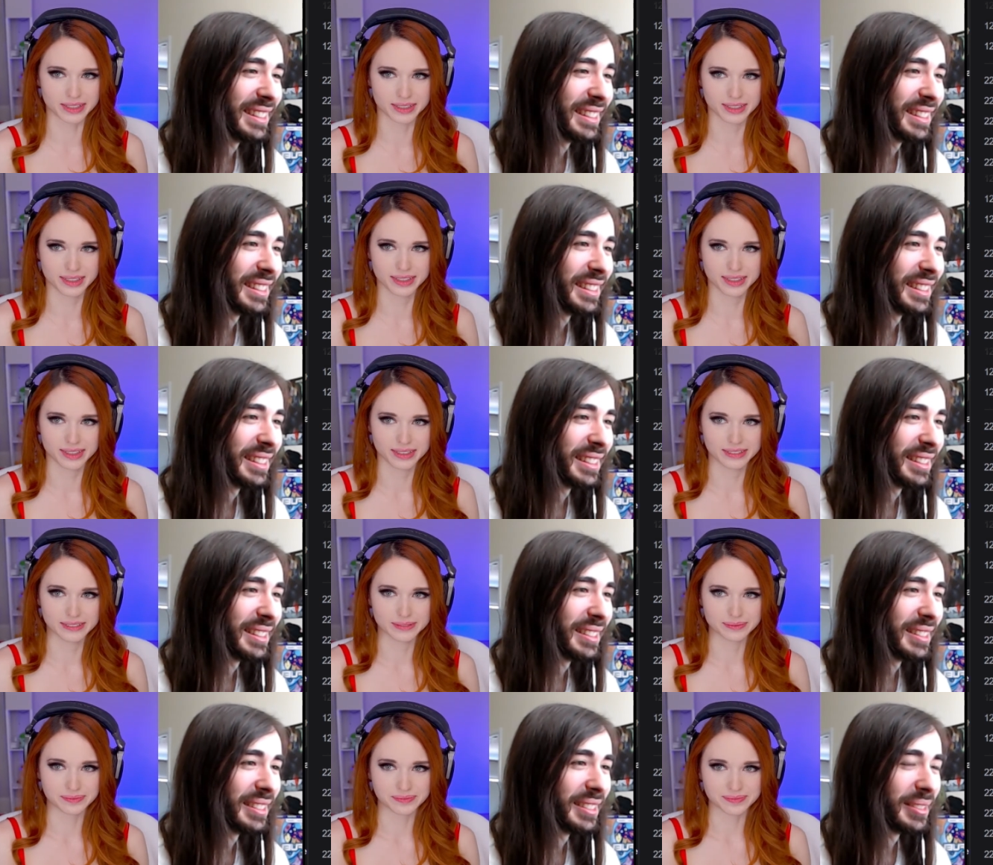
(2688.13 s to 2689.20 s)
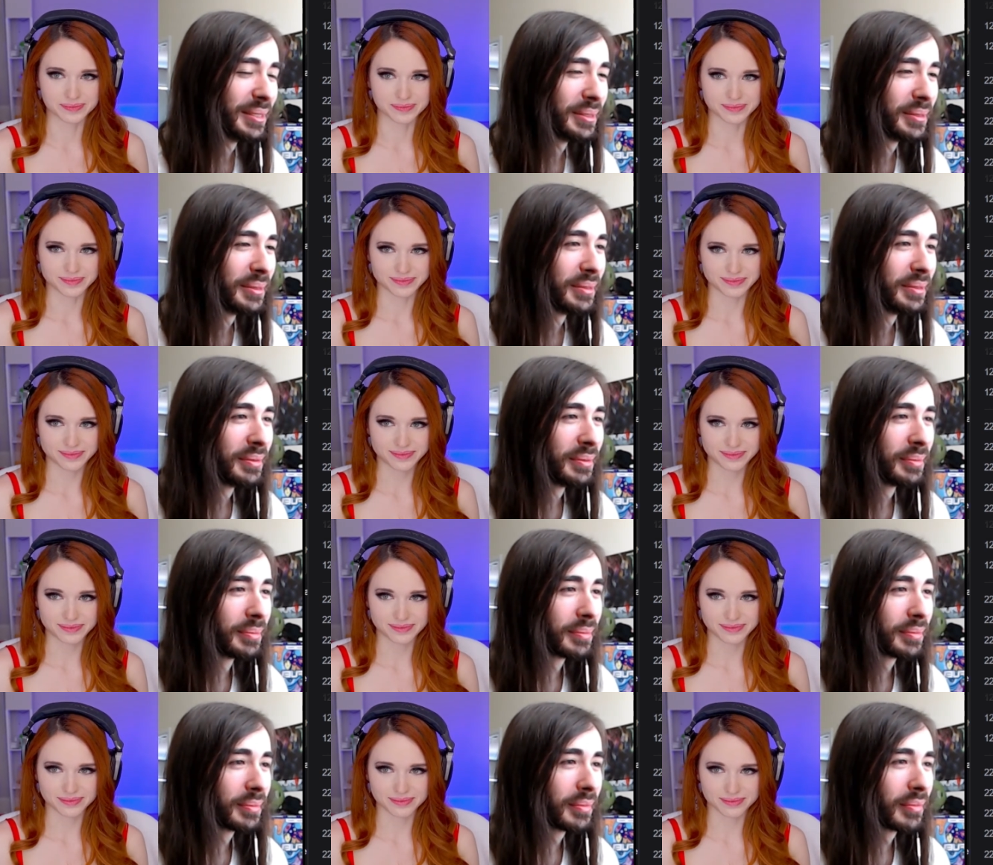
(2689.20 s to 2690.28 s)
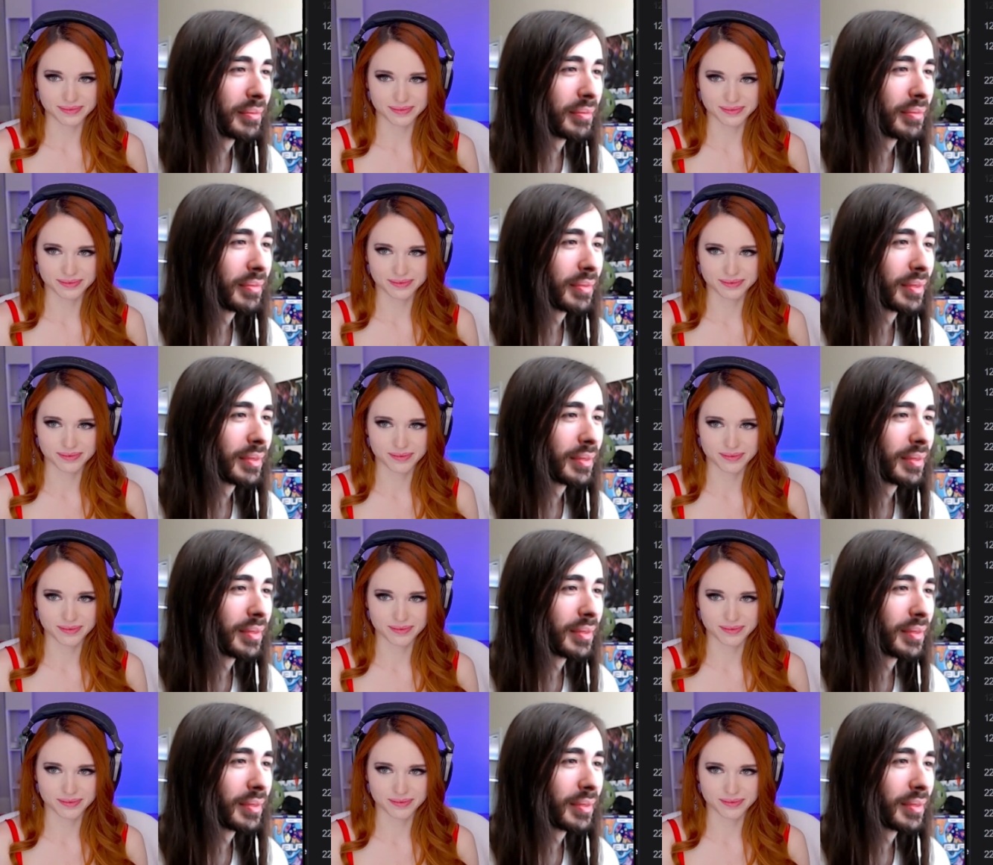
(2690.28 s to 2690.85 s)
[no speech]